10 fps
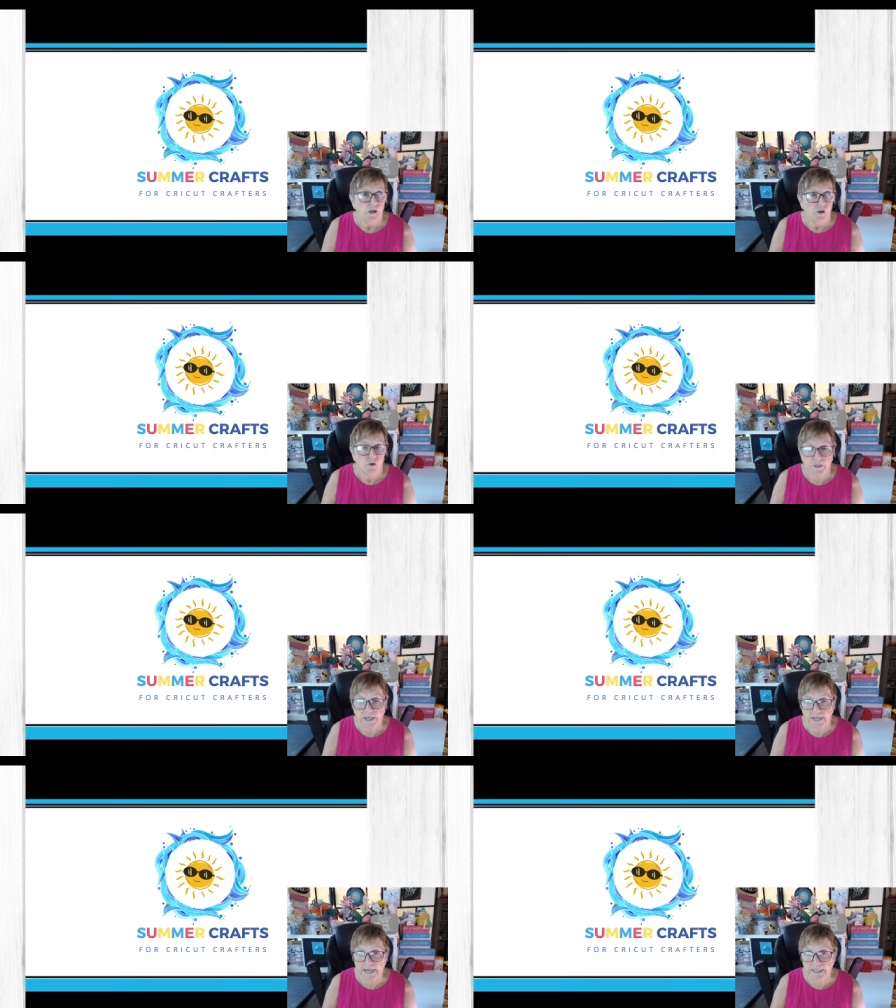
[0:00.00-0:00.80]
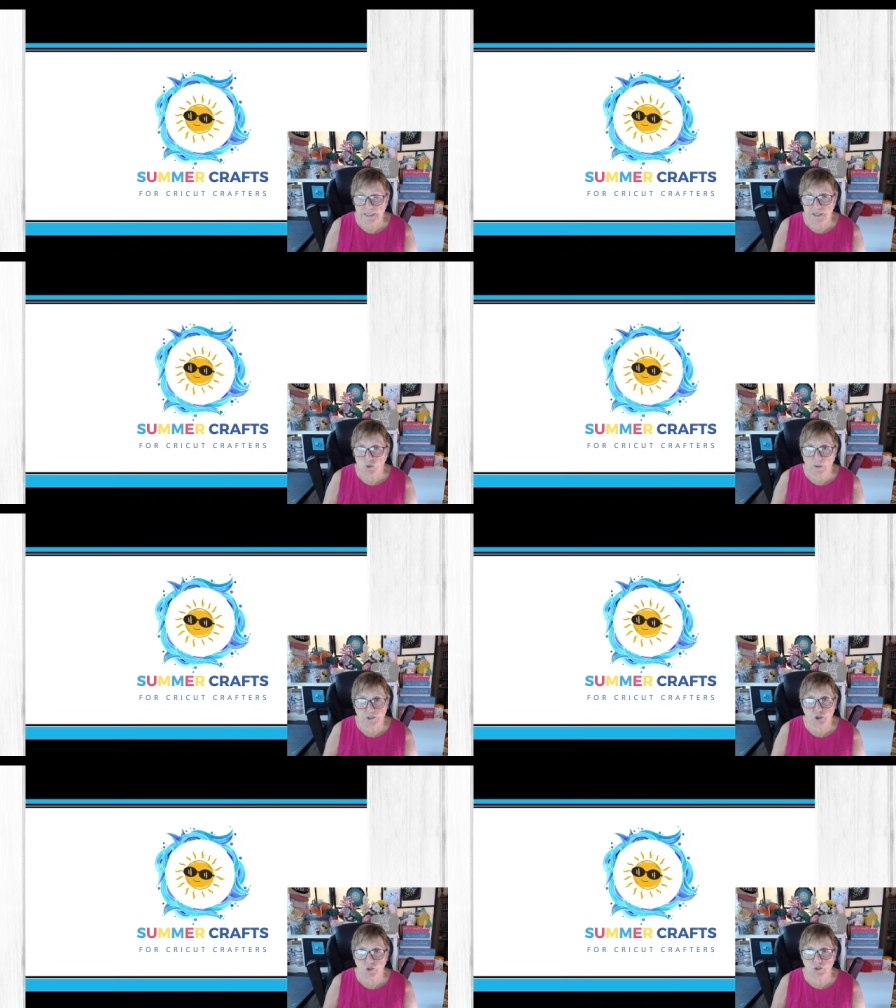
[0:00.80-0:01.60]
Okay, any
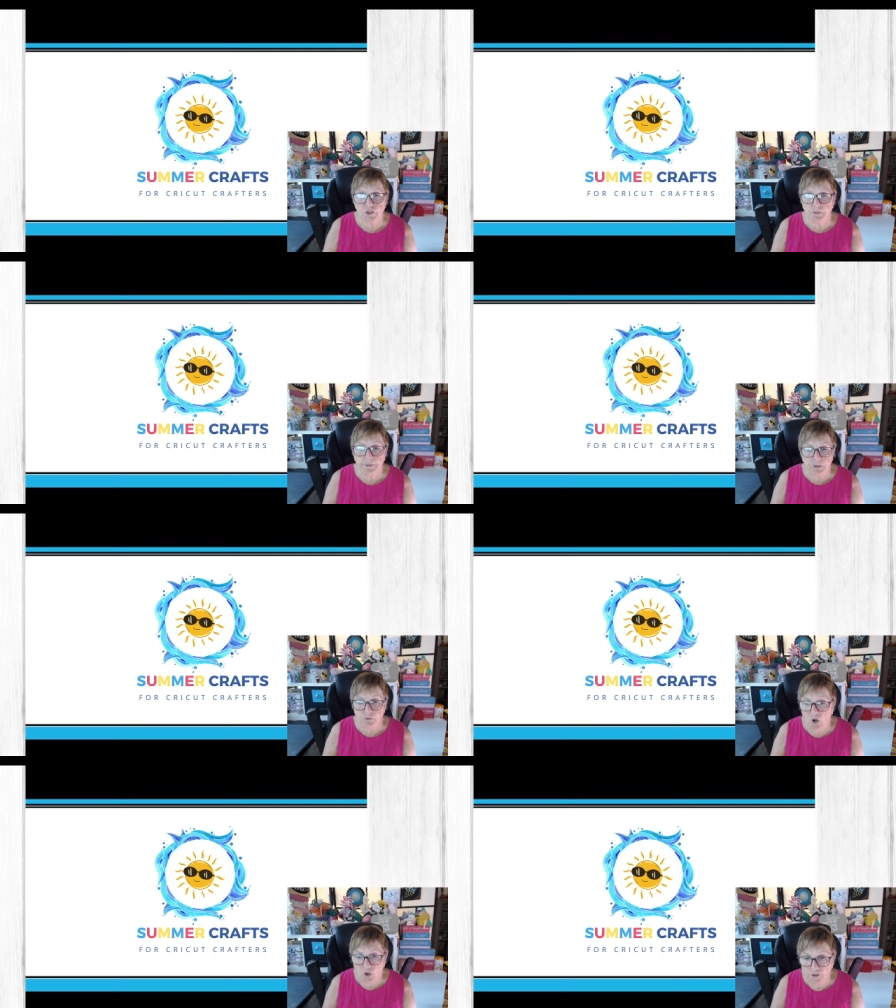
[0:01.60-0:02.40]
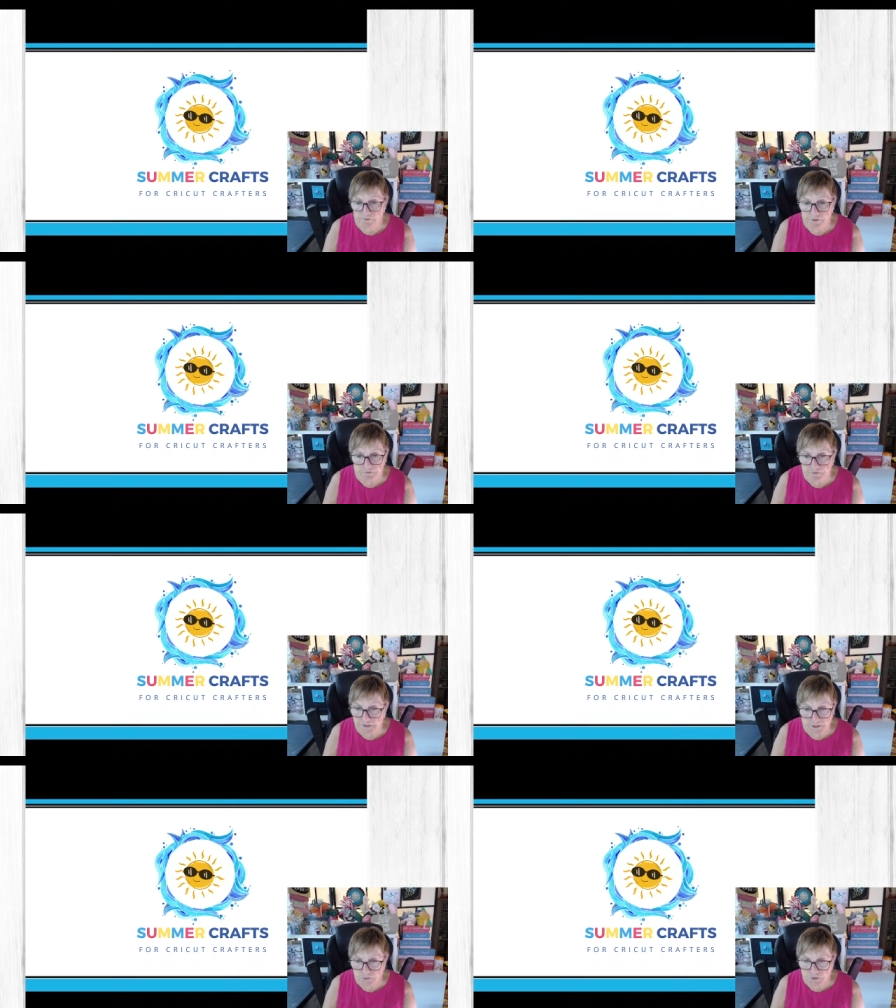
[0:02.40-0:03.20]
questions about all of the
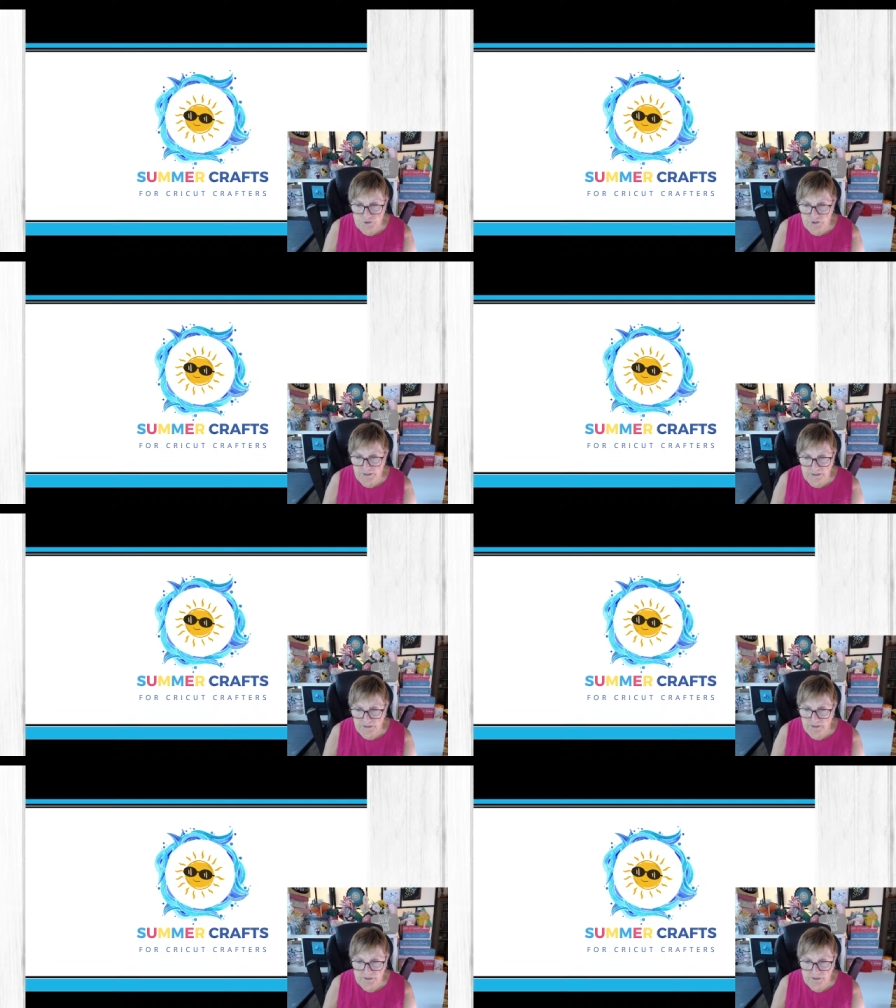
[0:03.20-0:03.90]
videos today?